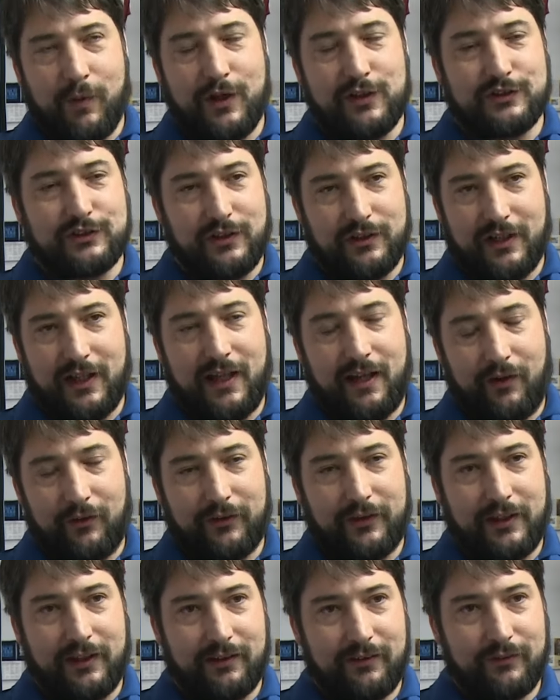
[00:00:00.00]
also the
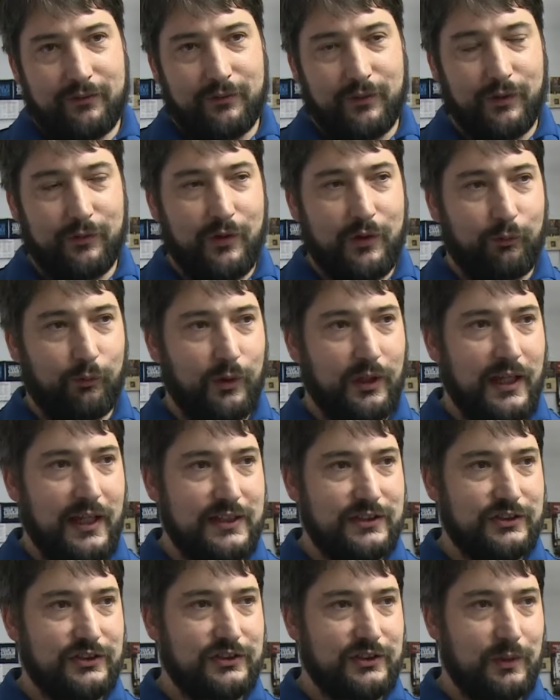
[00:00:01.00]
healthy re
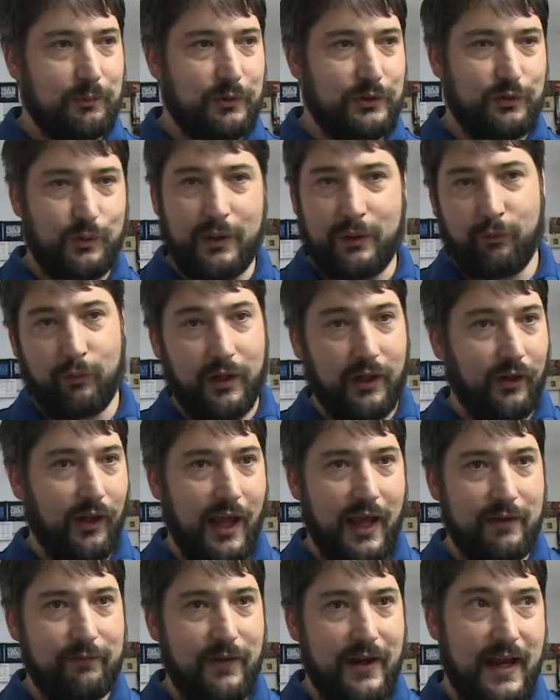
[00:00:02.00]
relationship between real
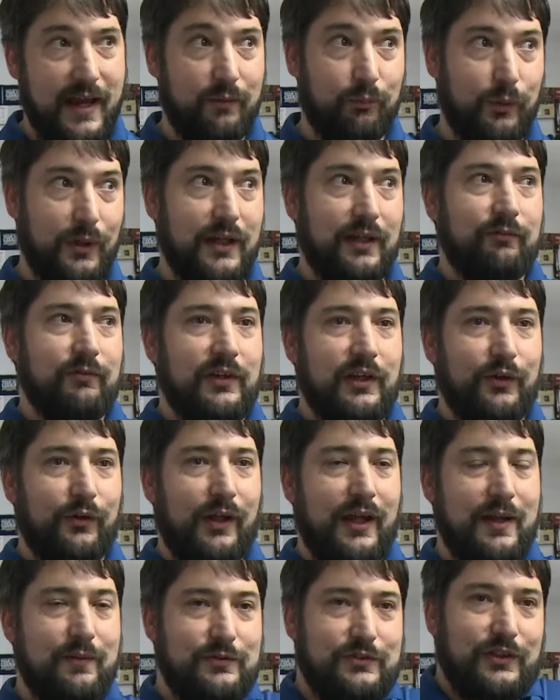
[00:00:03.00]
life and playing video
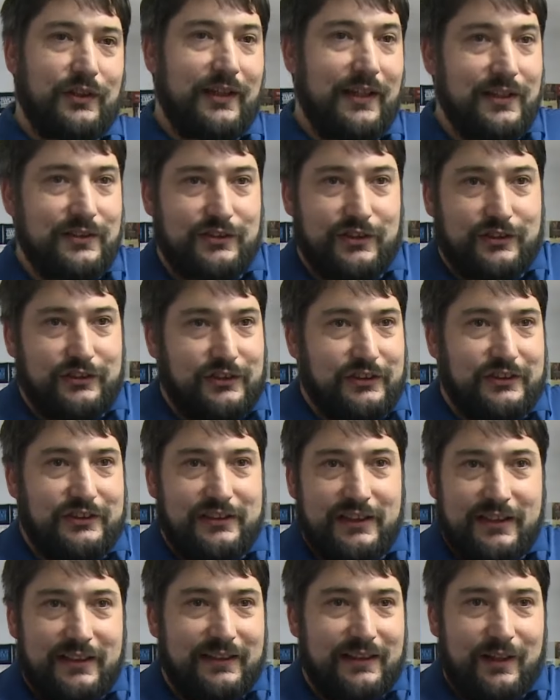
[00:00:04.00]
games. So the kids aren't just
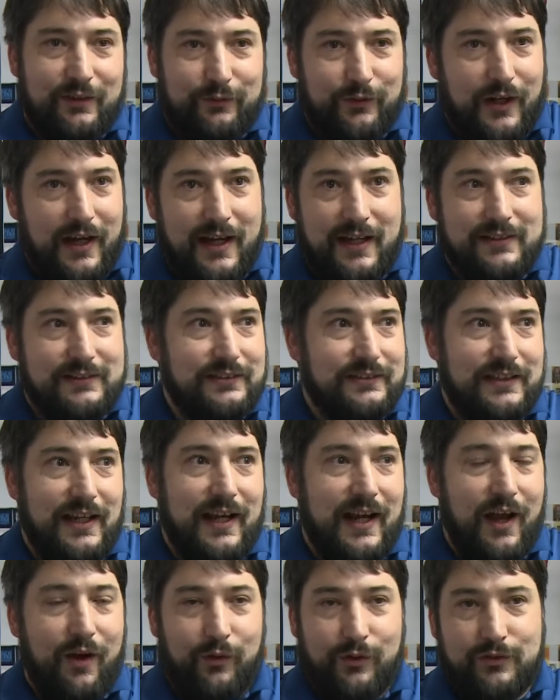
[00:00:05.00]
sitting there for eight to
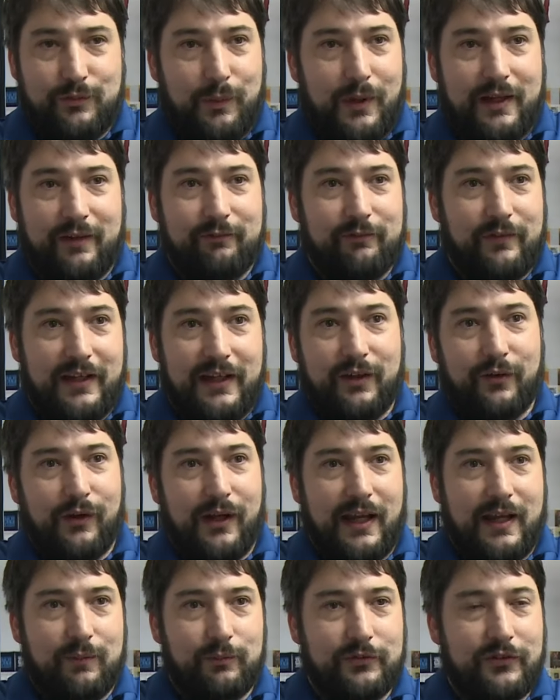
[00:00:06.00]
ten hours playing video
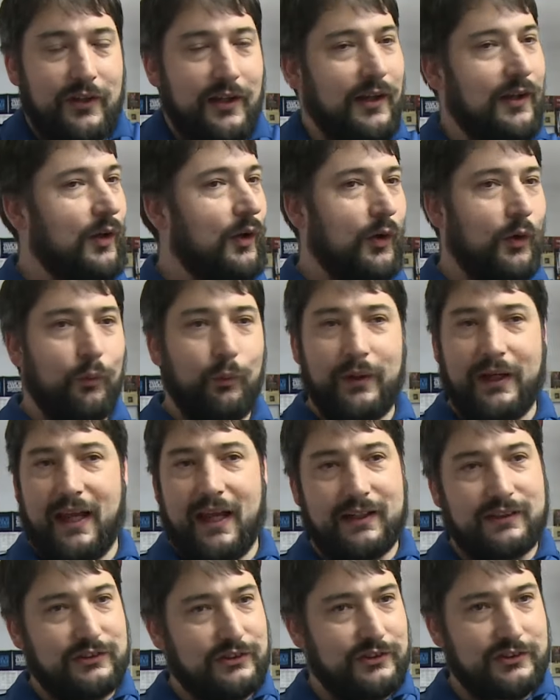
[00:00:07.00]
games. We
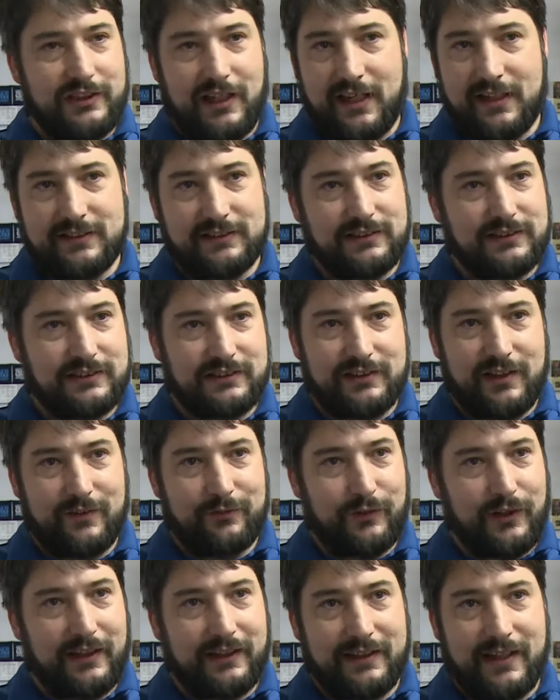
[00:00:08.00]
exercise and
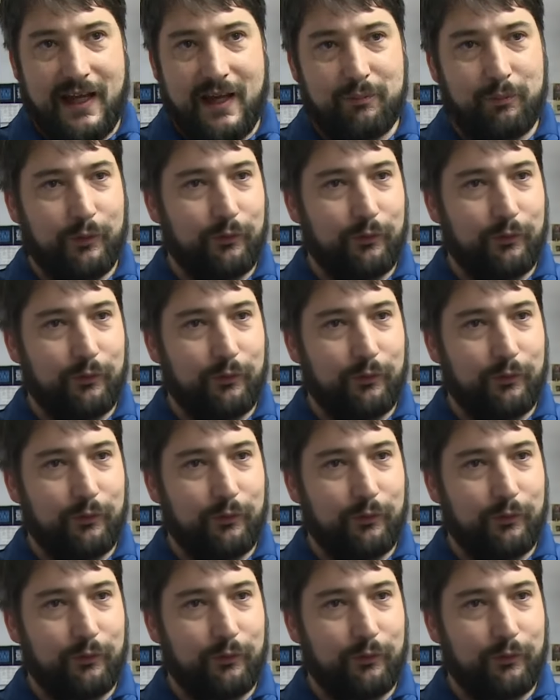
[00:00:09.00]
stuff like that